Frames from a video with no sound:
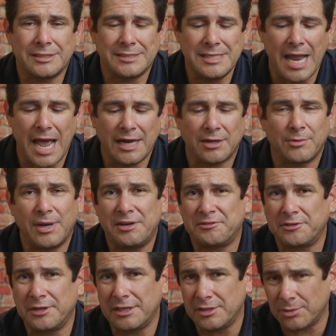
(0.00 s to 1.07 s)
is not great
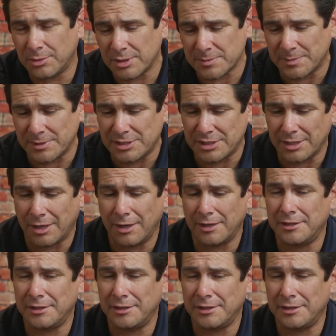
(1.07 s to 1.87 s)
for indoors, but you are,